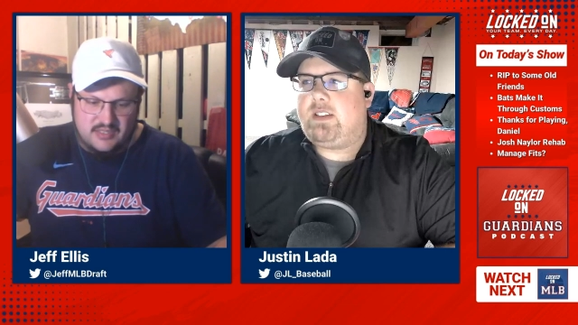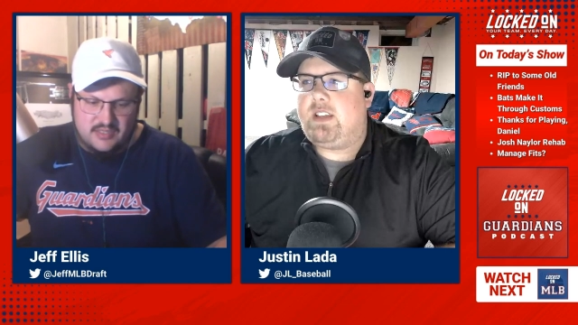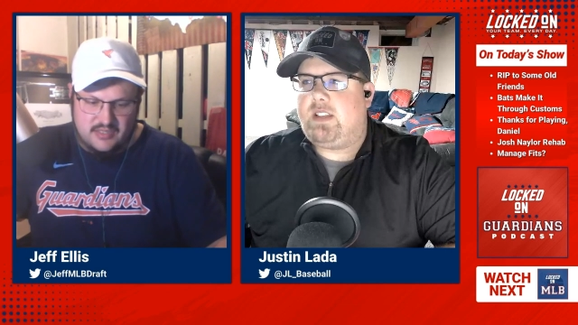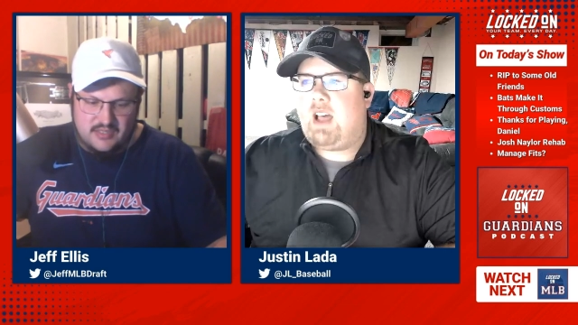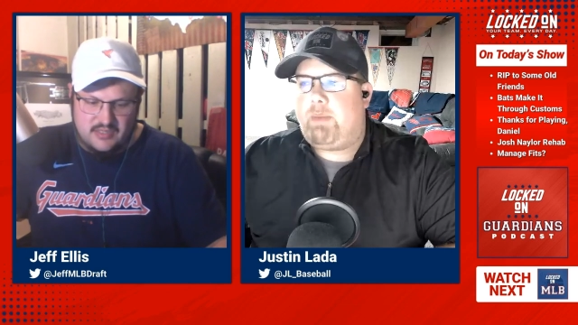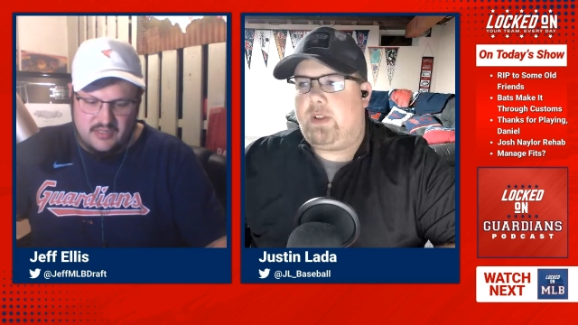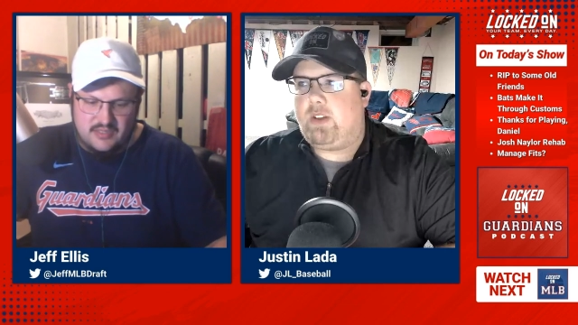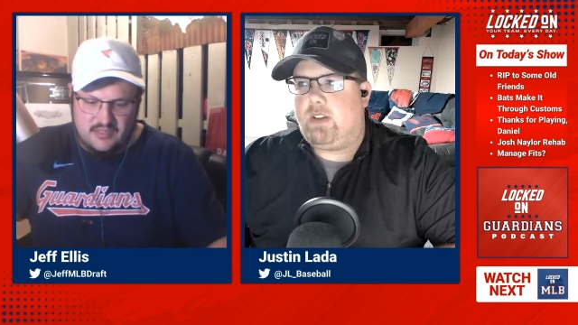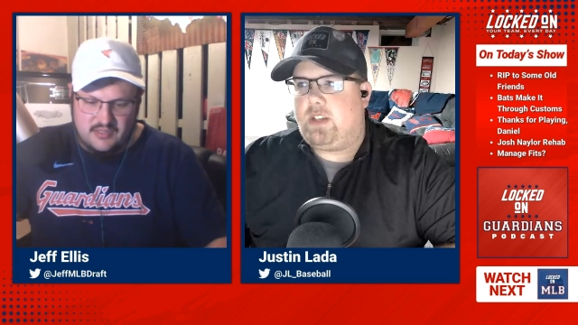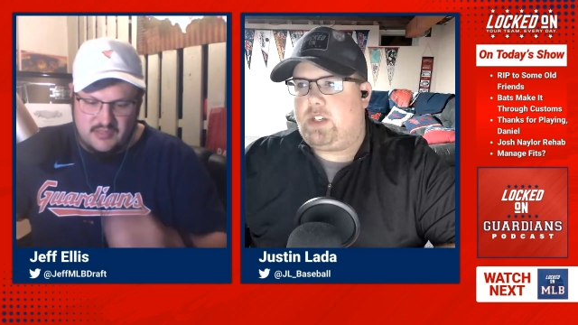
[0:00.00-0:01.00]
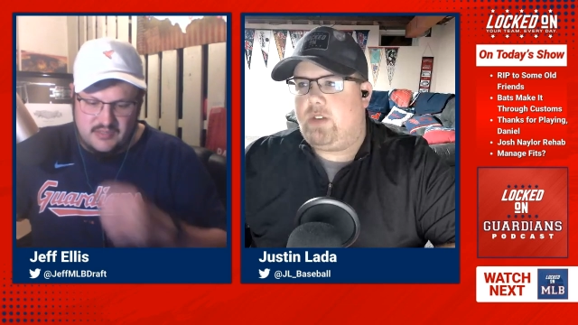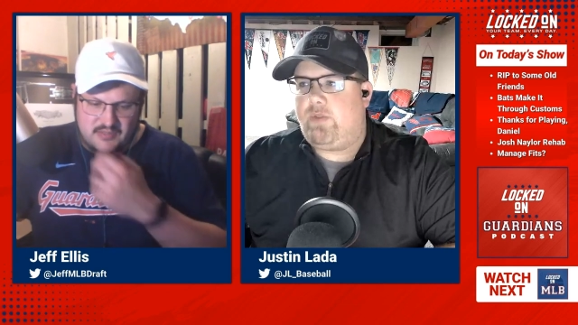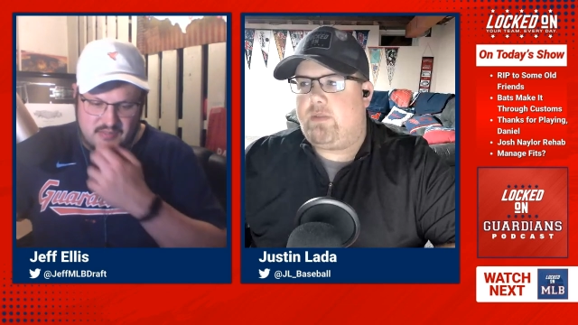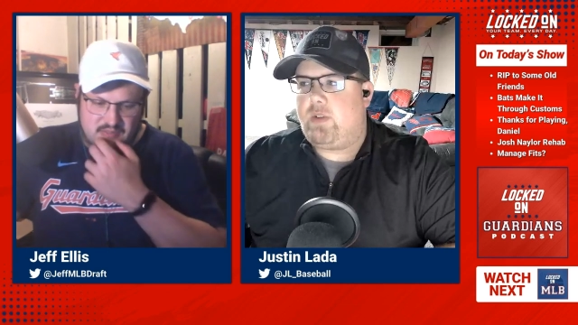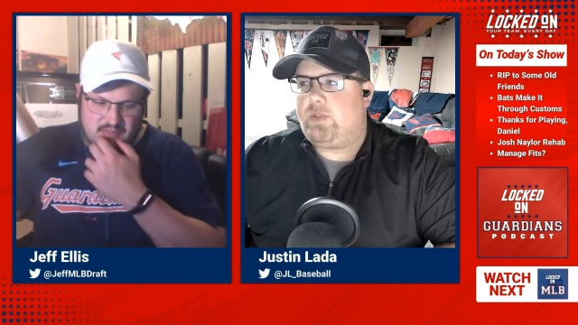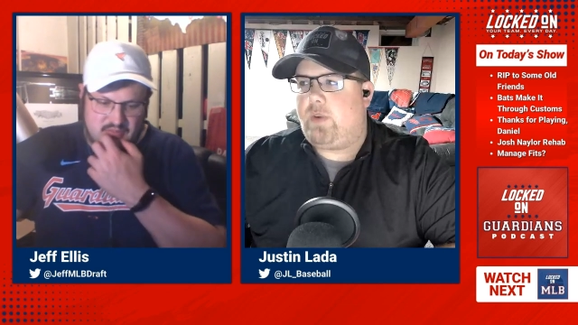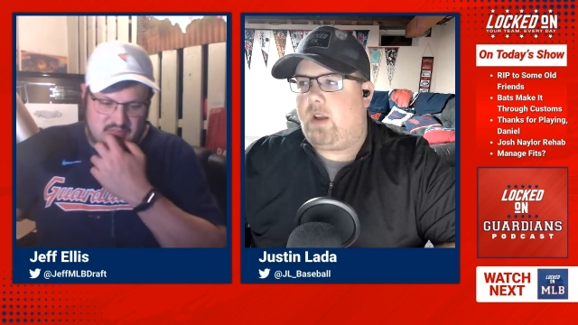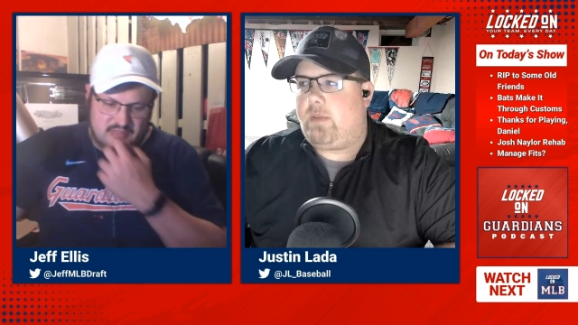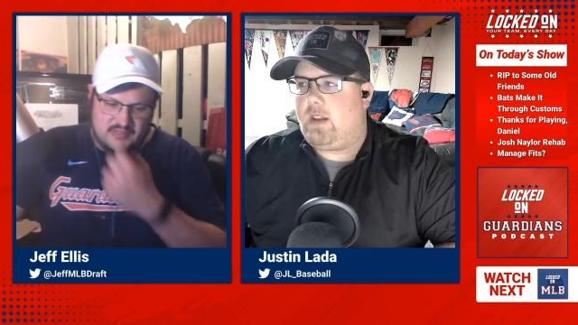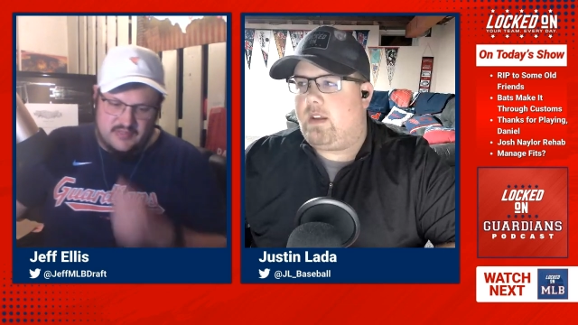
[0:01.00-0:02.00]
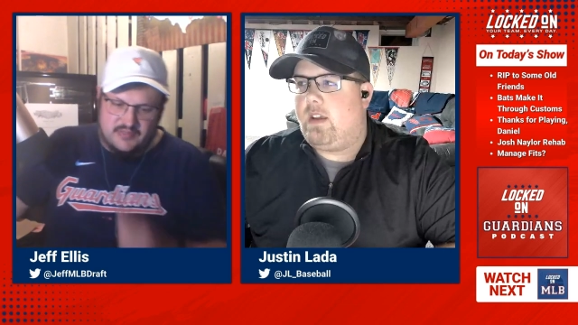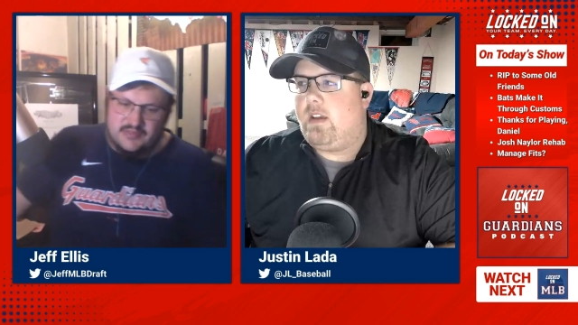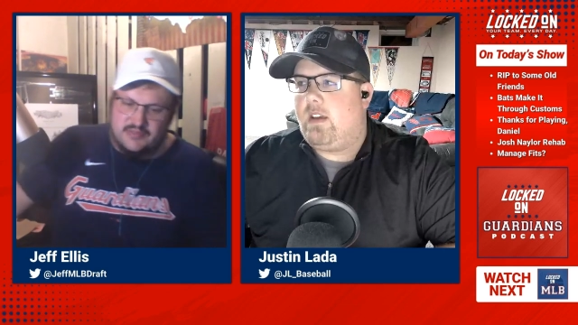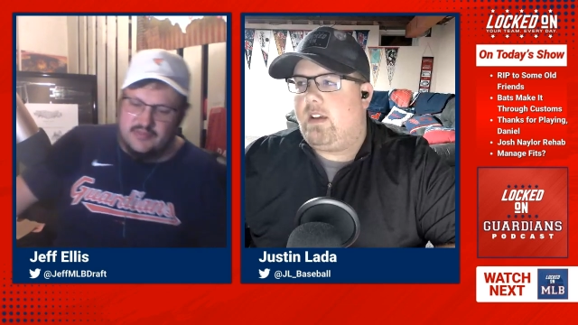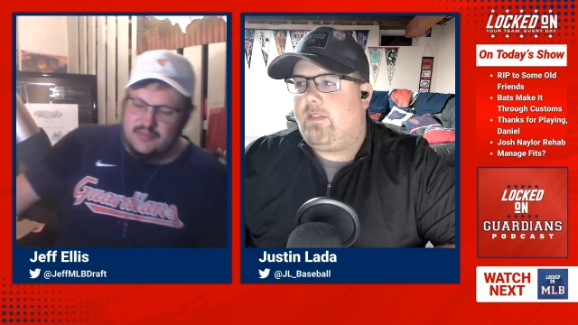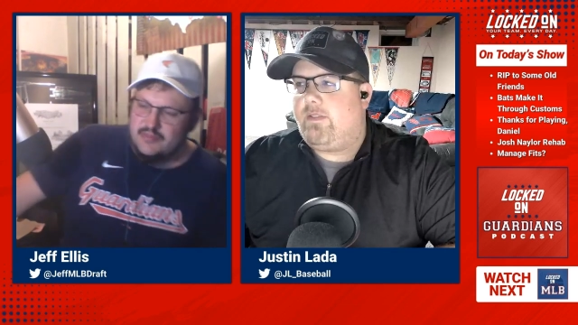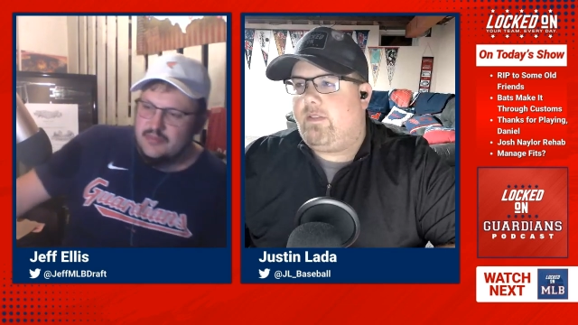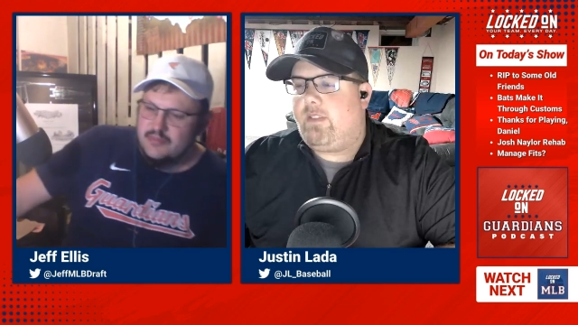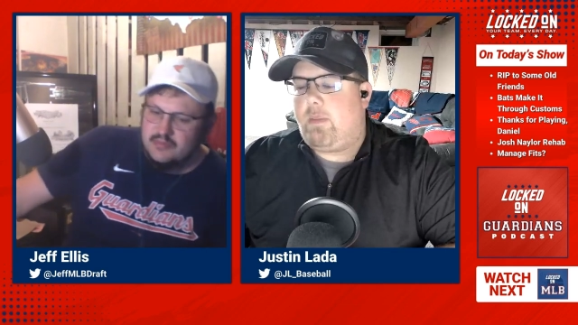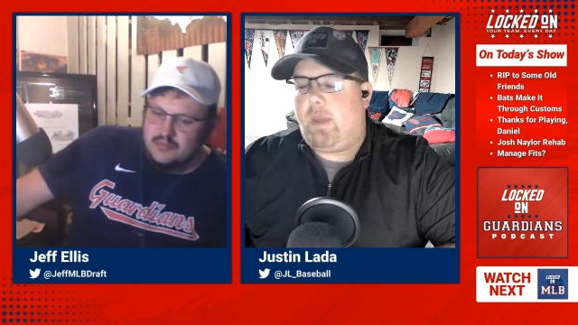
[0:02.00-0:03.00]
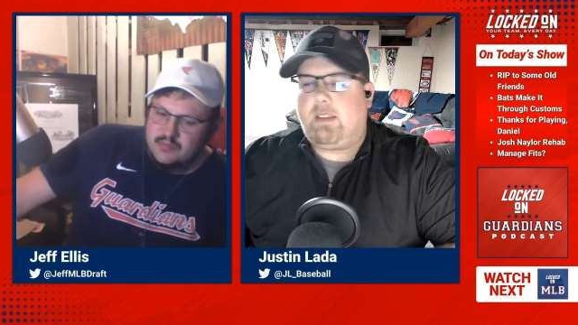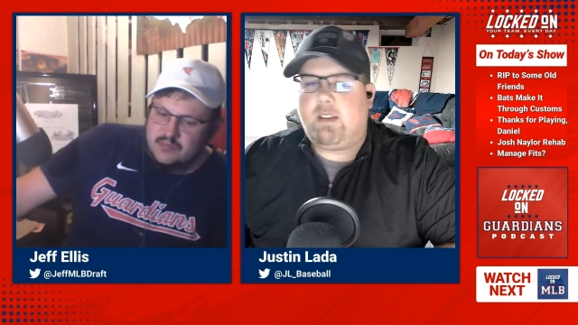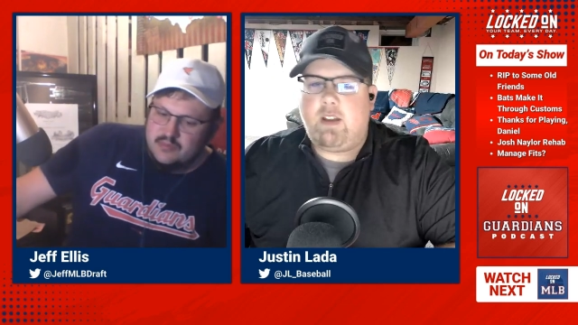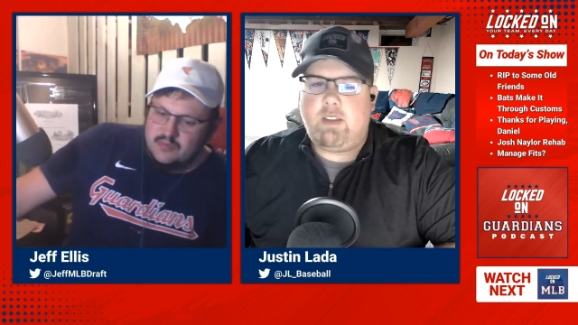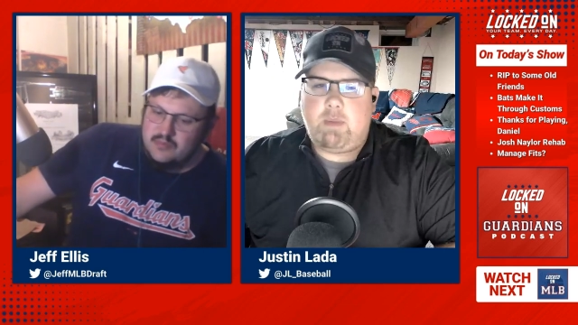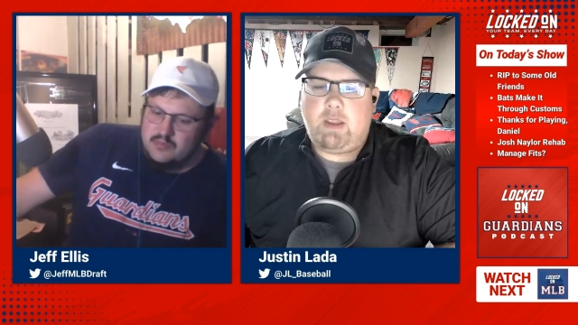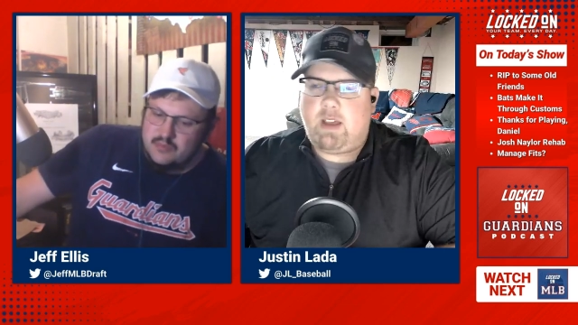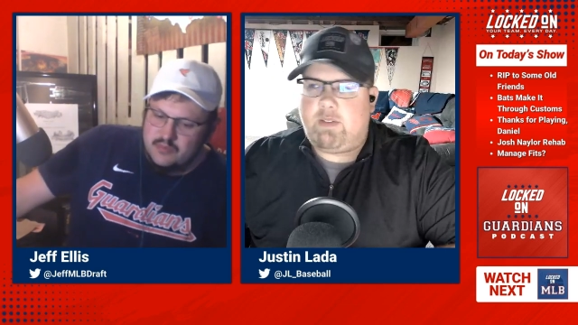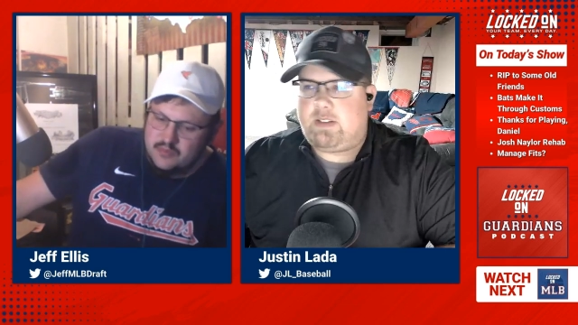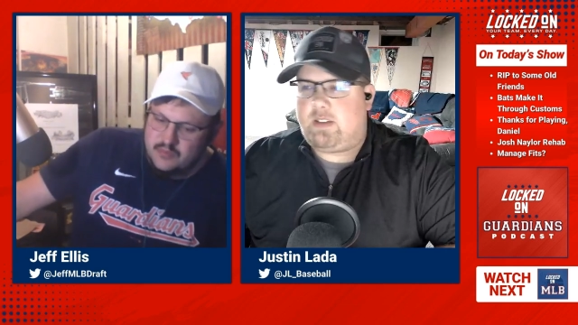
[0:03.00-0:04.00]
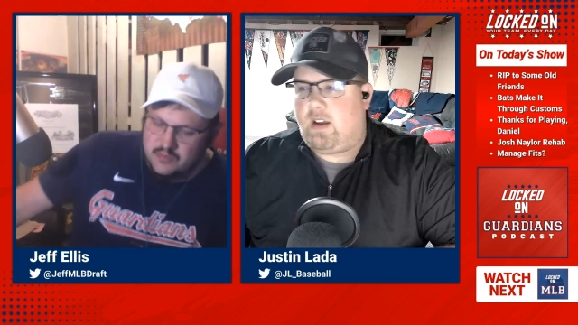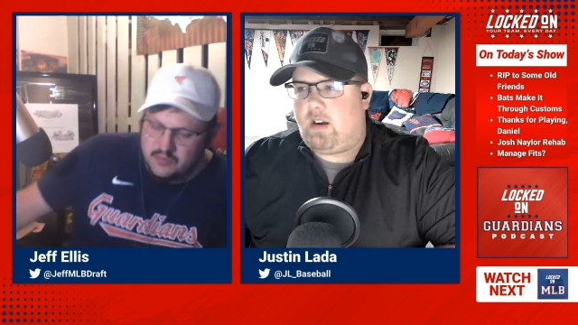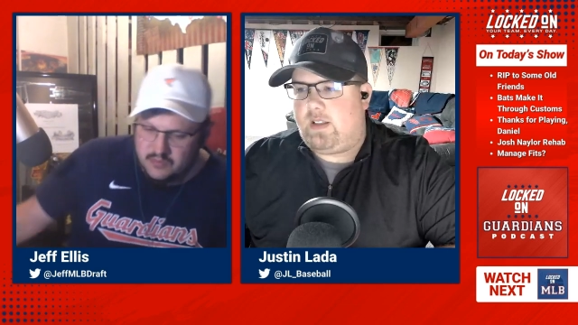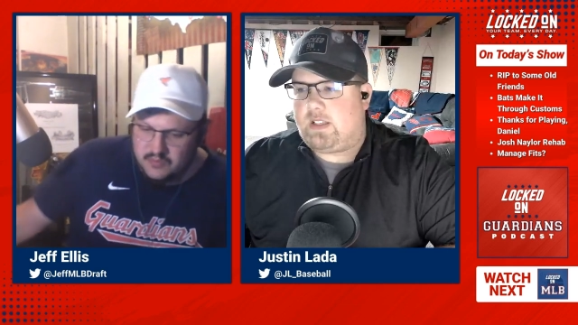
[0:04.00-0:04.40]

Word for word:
Speaker 1: has not been good this year for the most part. I mean, obviously the Guardians